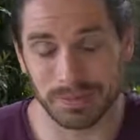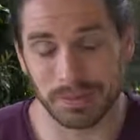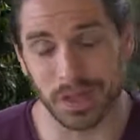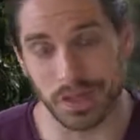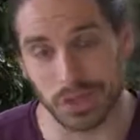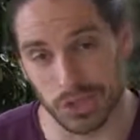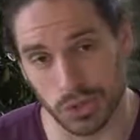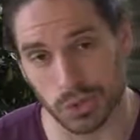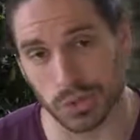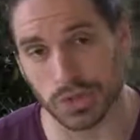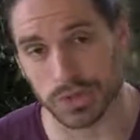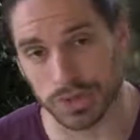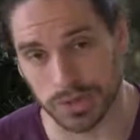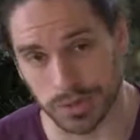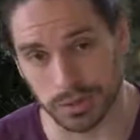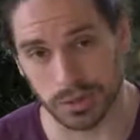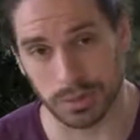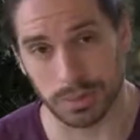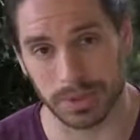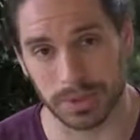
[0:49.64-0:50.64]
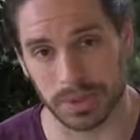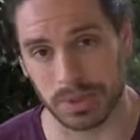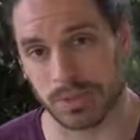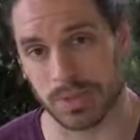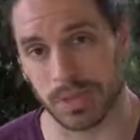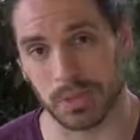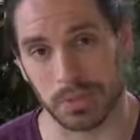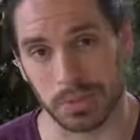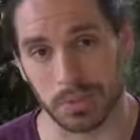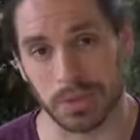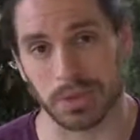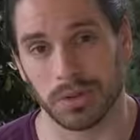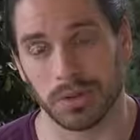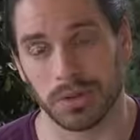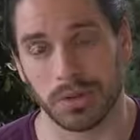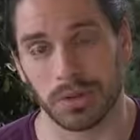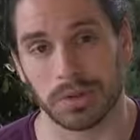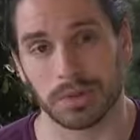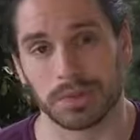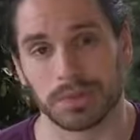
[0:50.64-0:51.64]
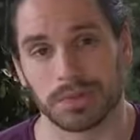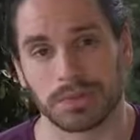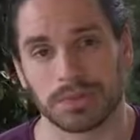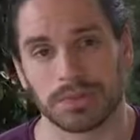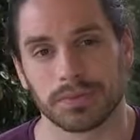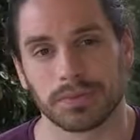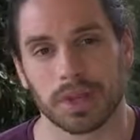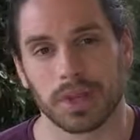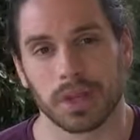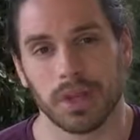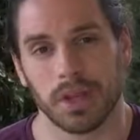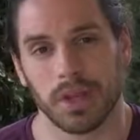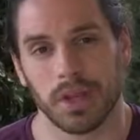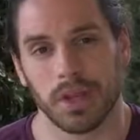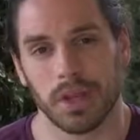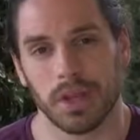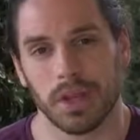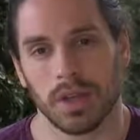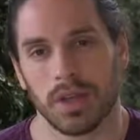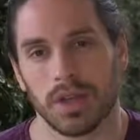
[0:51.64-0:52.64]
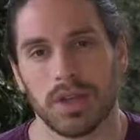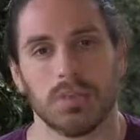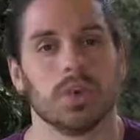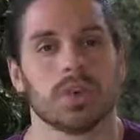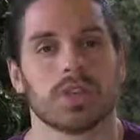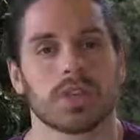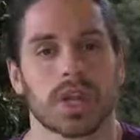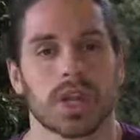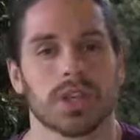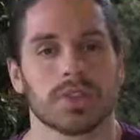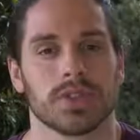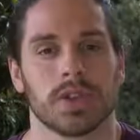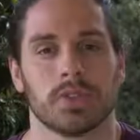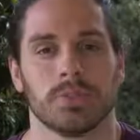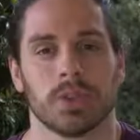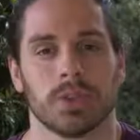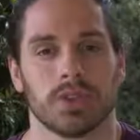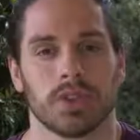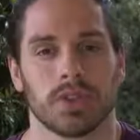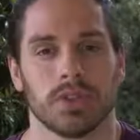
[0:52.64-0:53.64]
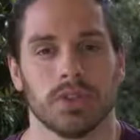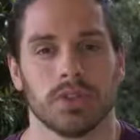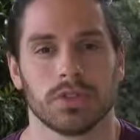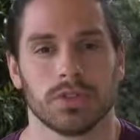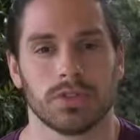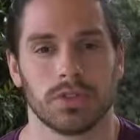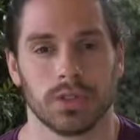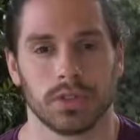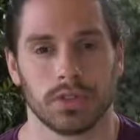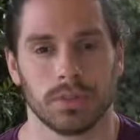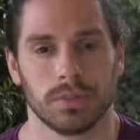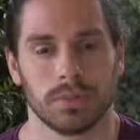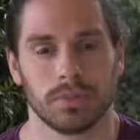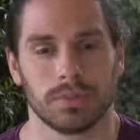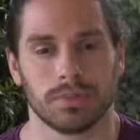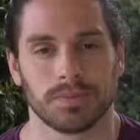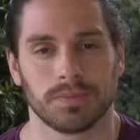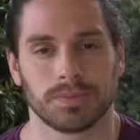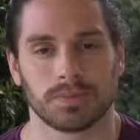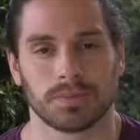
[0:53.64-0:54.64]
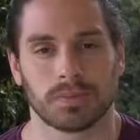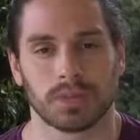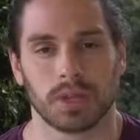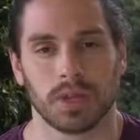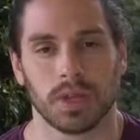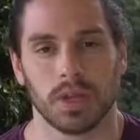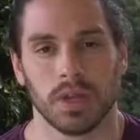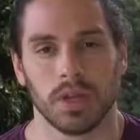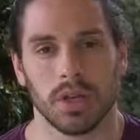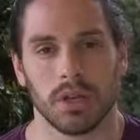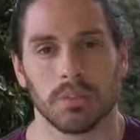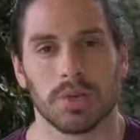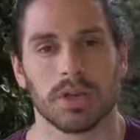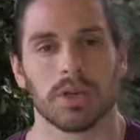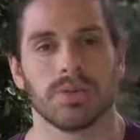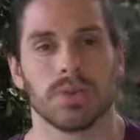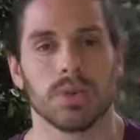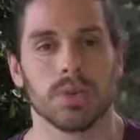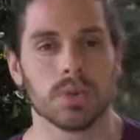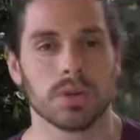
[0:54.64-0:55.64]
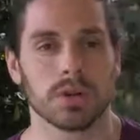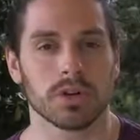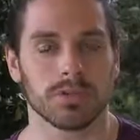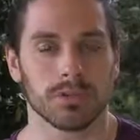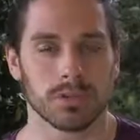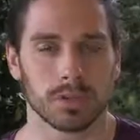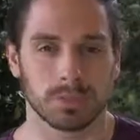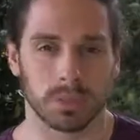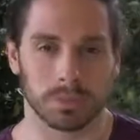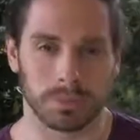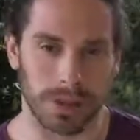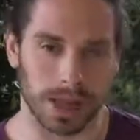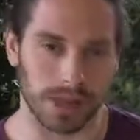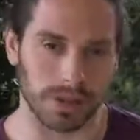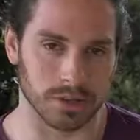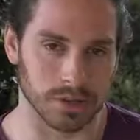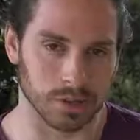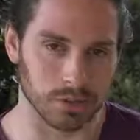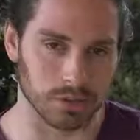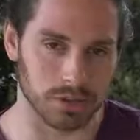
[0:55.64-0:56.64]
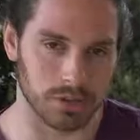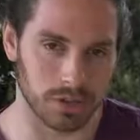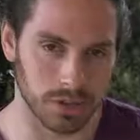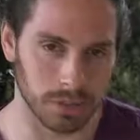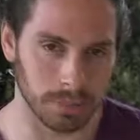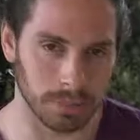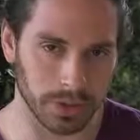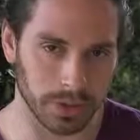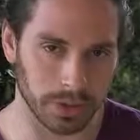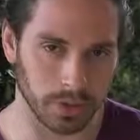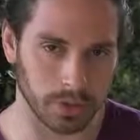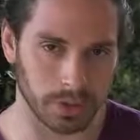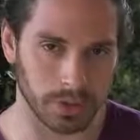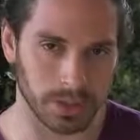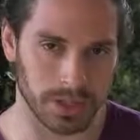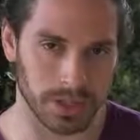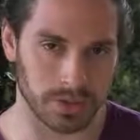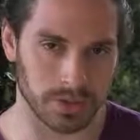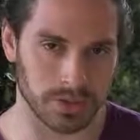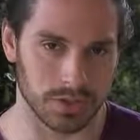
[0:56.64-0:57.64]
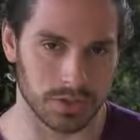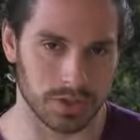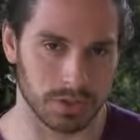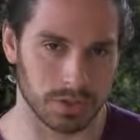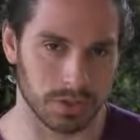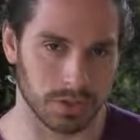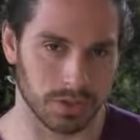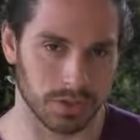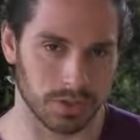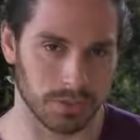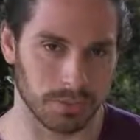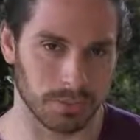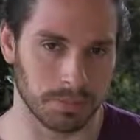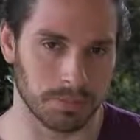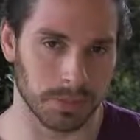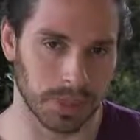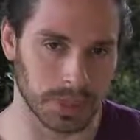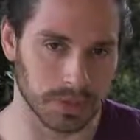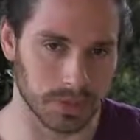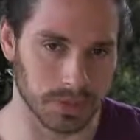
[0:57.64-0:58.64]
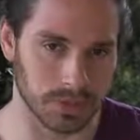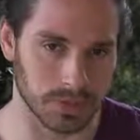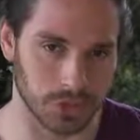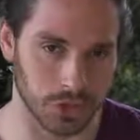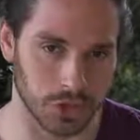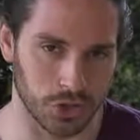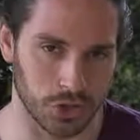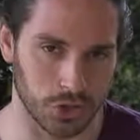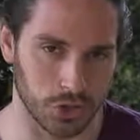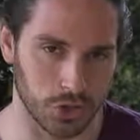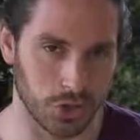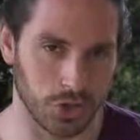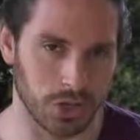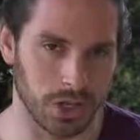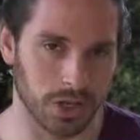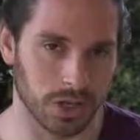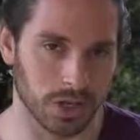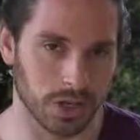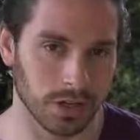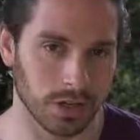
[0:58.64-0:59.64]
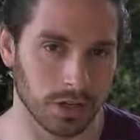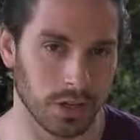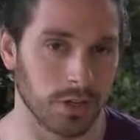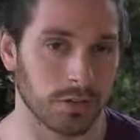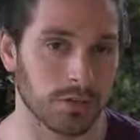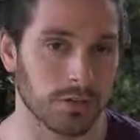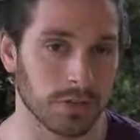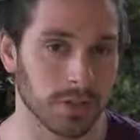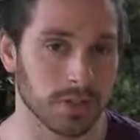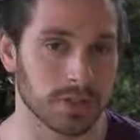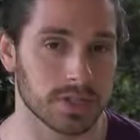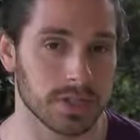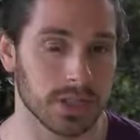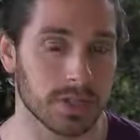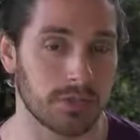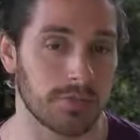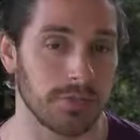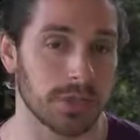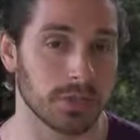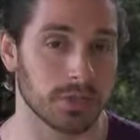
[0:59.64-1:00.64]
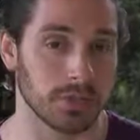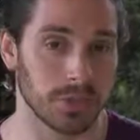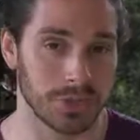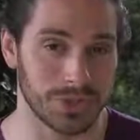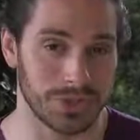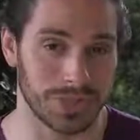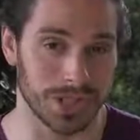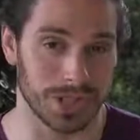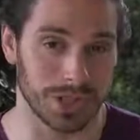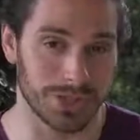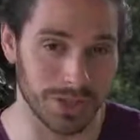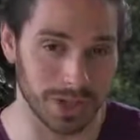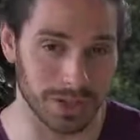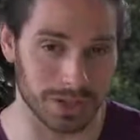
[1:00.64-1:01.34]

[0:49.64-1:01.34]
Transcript: then you want 0% vulnerability, in which case I'm not the coach for you. But if you want to form a balanced reciprocal relationship based on security, confidence, and fear of losing each